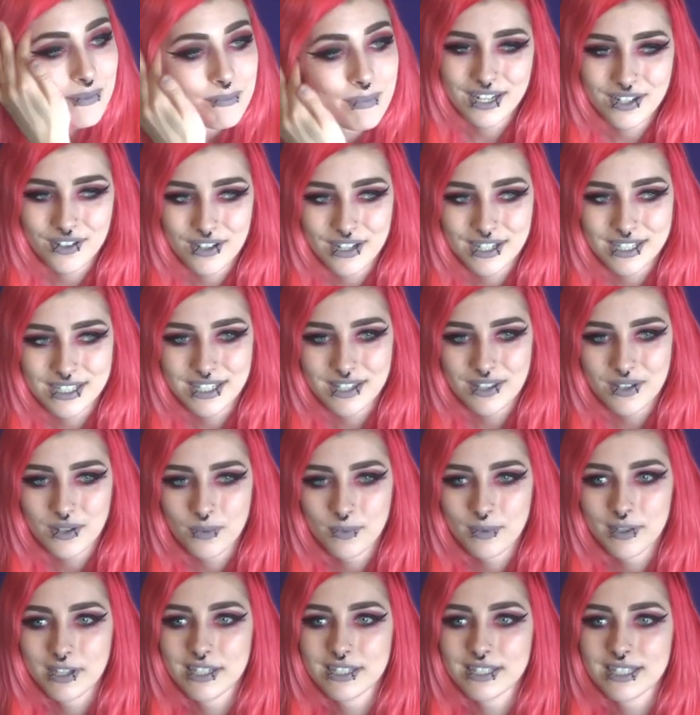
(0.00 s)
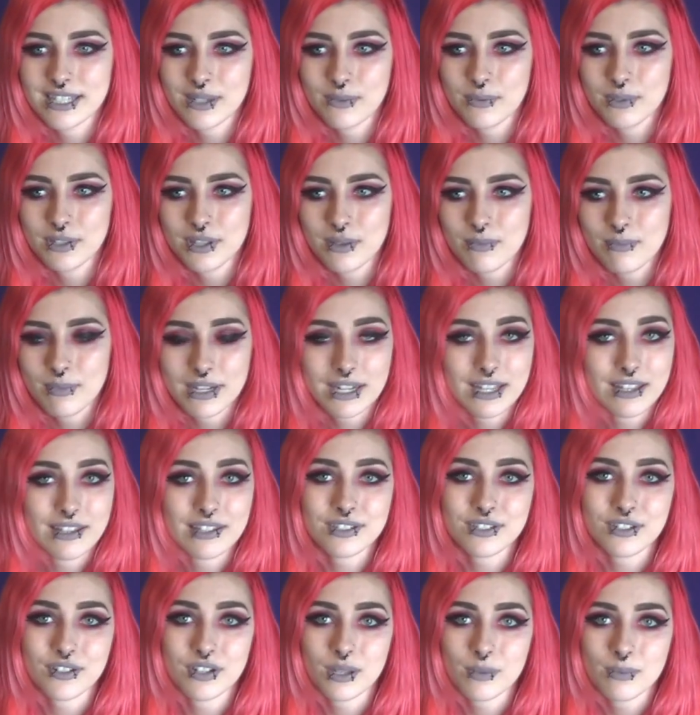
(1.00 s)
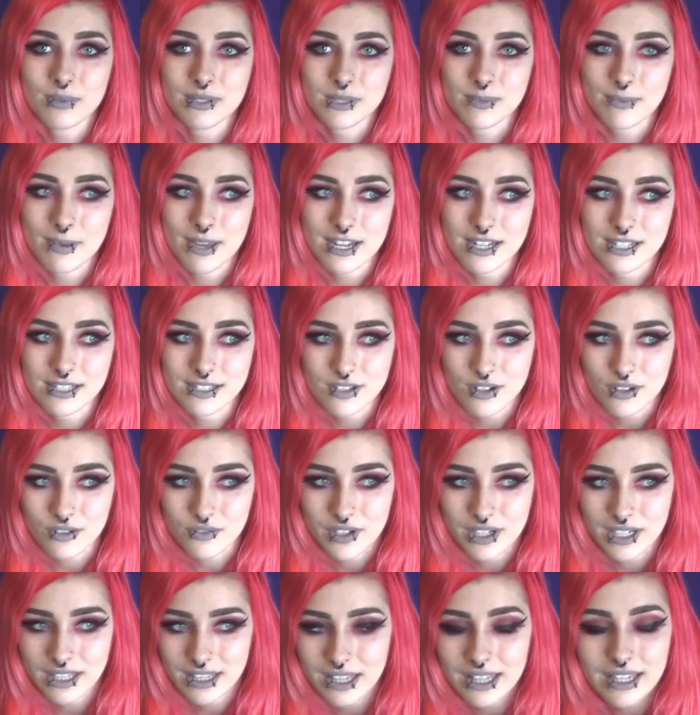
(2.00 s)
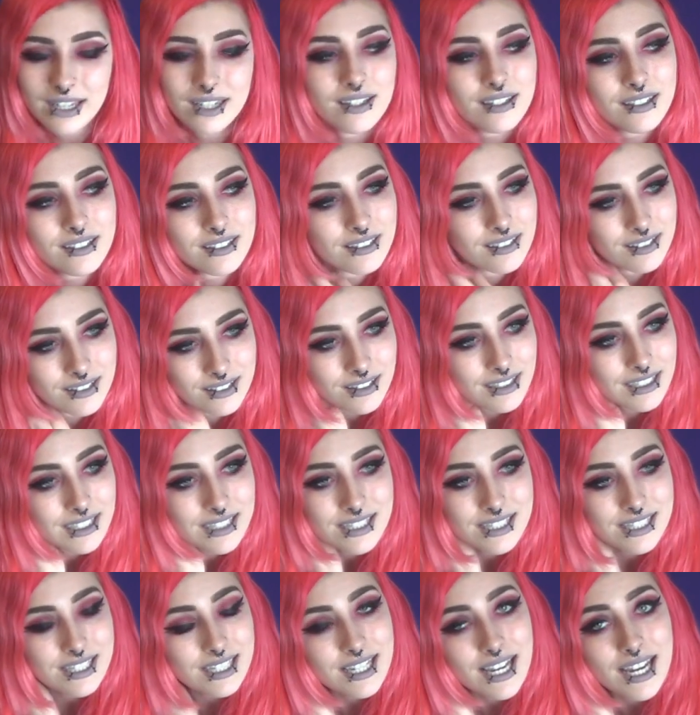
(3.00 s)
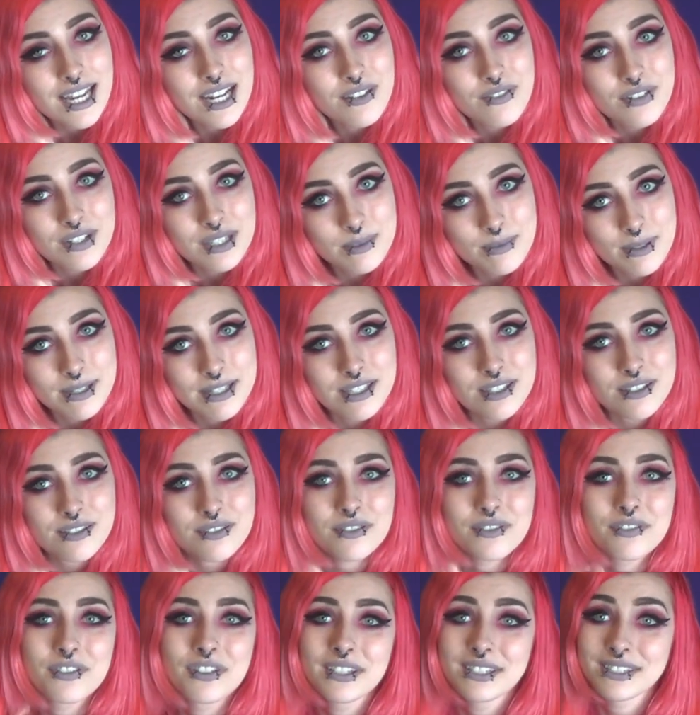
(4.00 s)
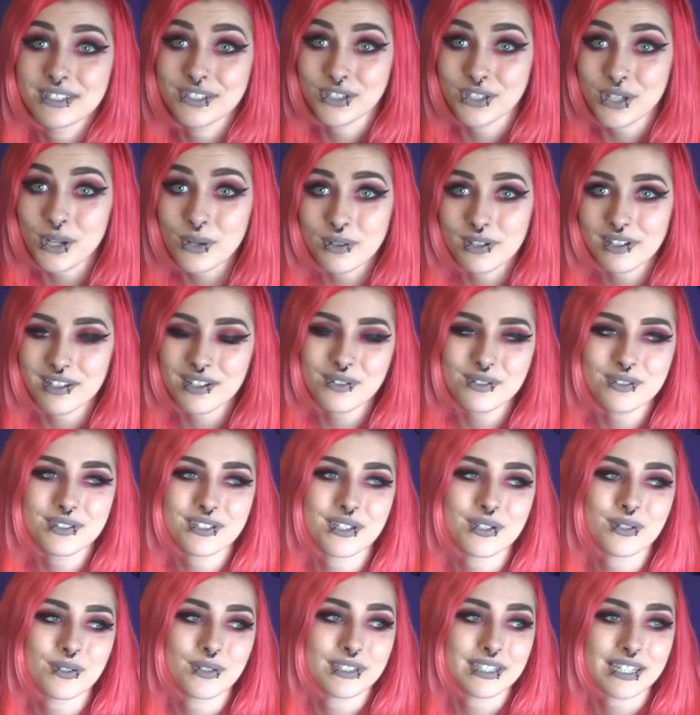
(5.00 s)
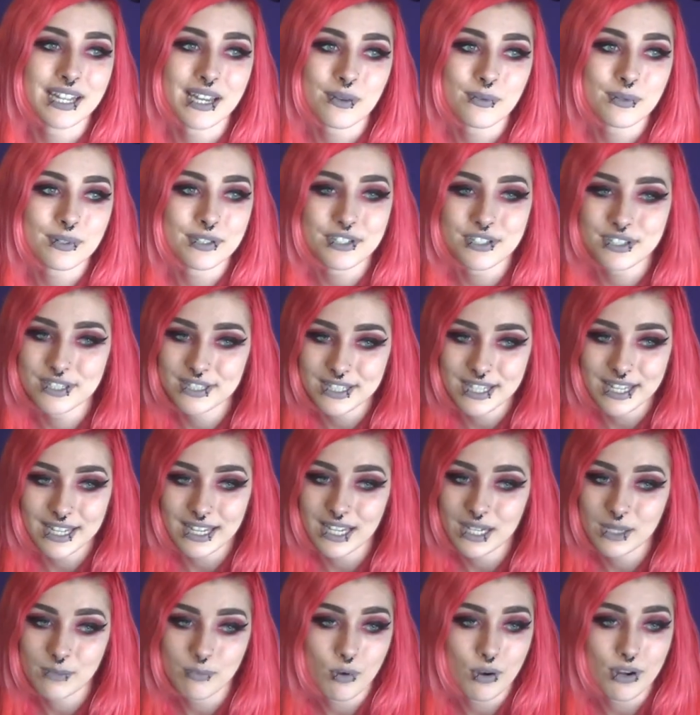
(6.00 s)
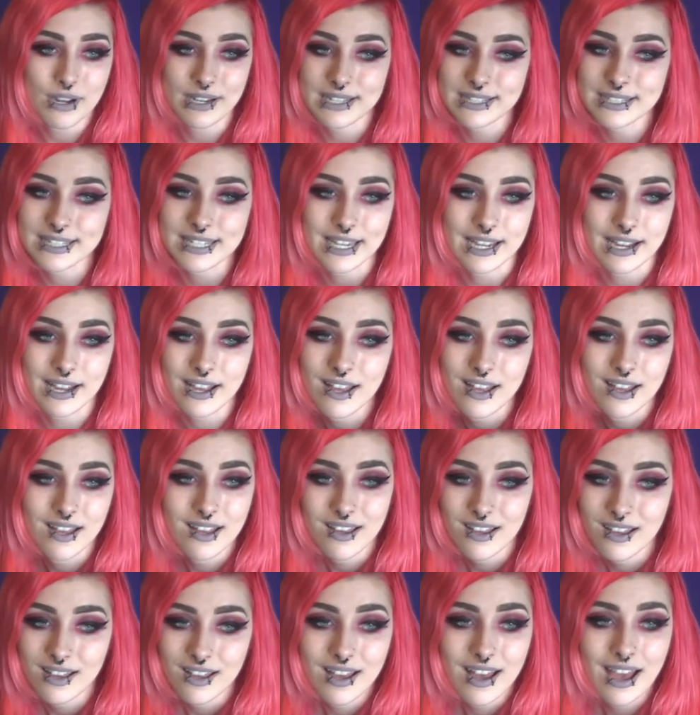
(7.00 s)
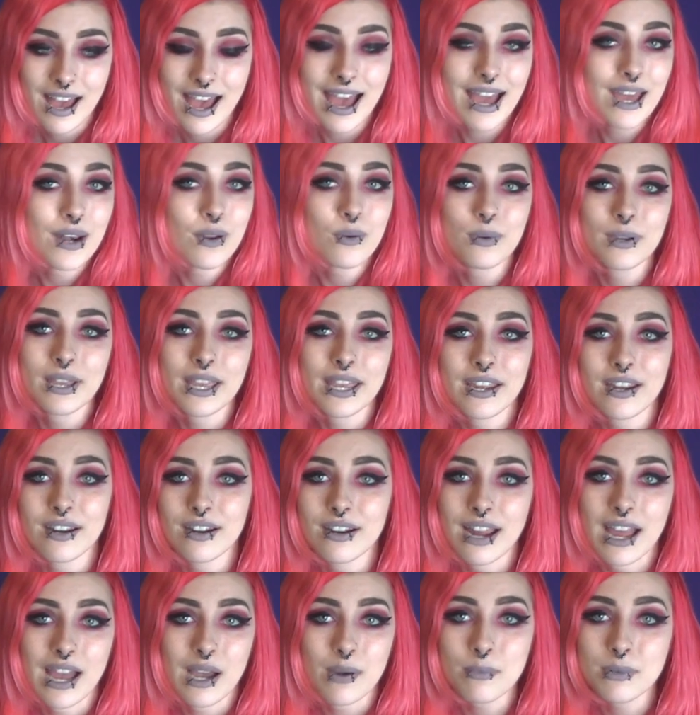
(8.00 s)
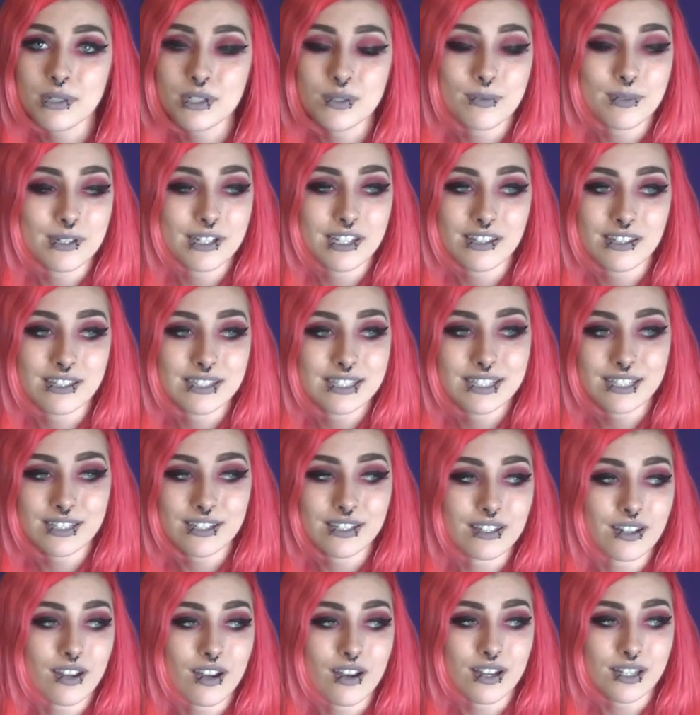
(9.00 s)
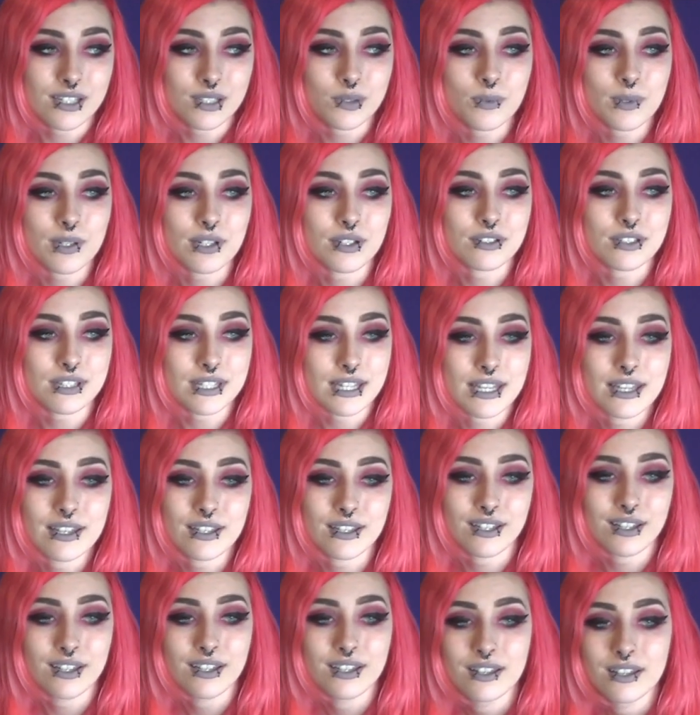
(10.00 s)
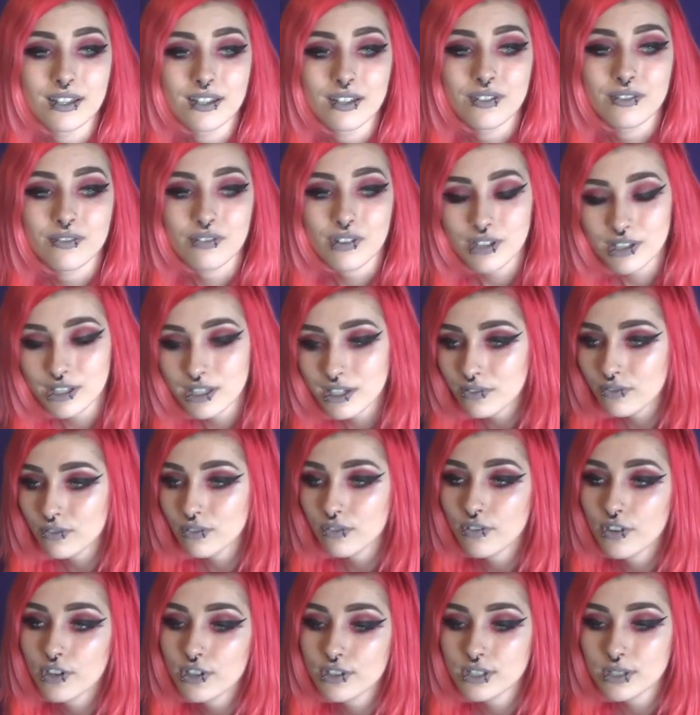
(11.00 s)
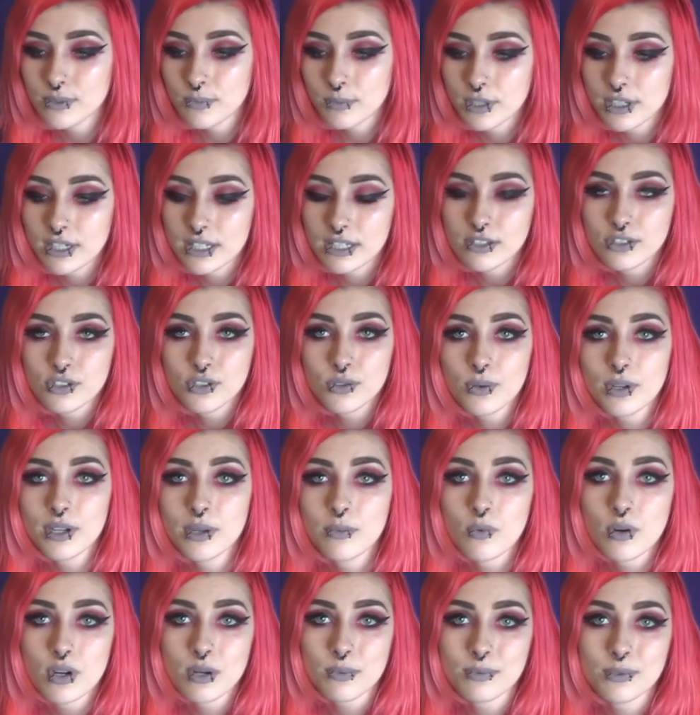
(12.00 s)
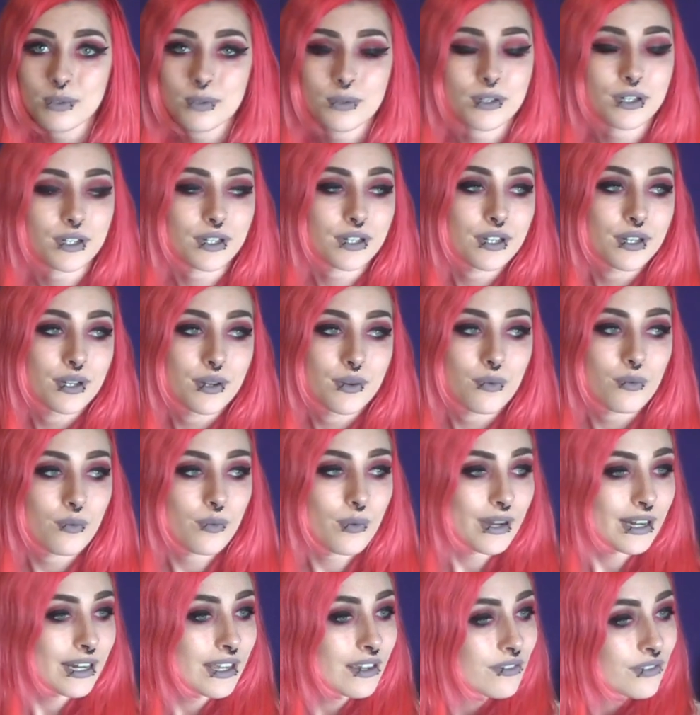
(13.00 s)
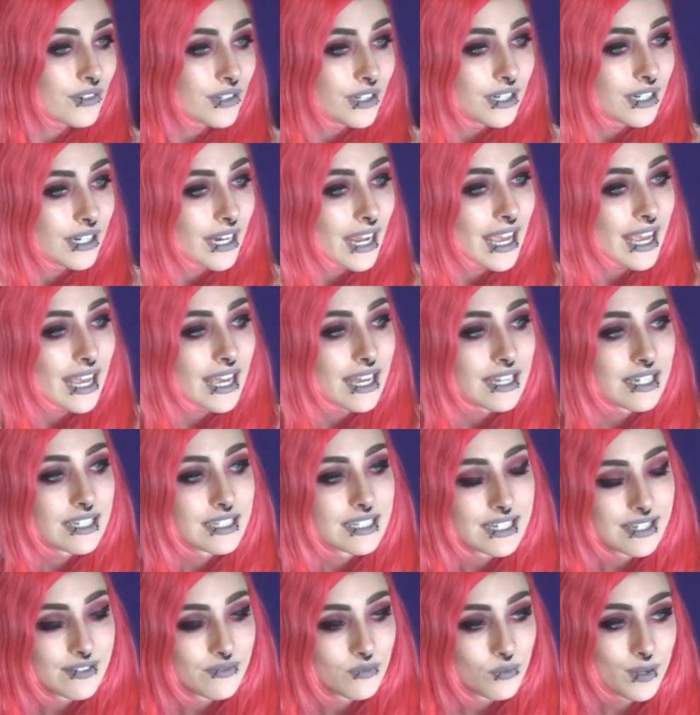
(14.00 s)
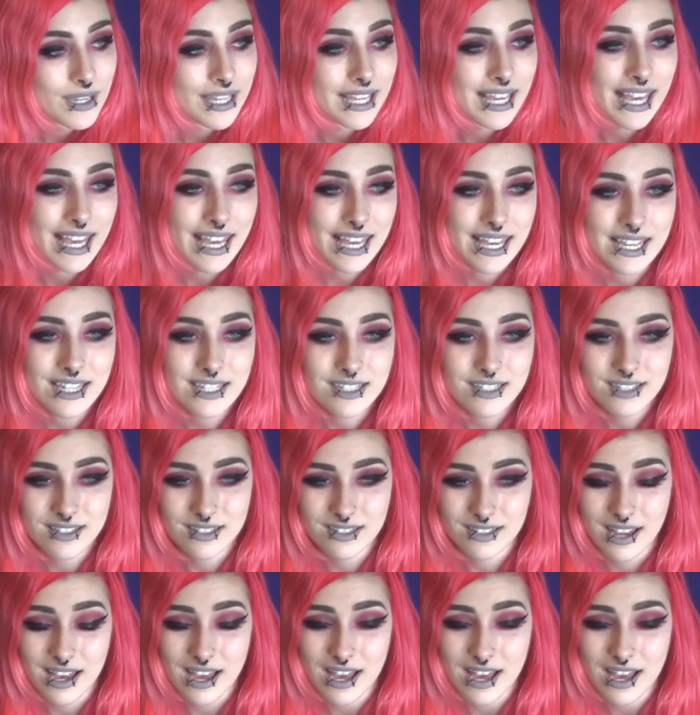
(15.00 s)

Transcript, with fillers: But crazy though, because like with the money that's already been spent, it's already like, that's a kind of expensive show to go to, and now we're just like at a point it's like, I don't care how much money this is gonna cost, we are seeing Falling in Reverse and we're gonna enjoy Warped Tour, whatever. And if we can't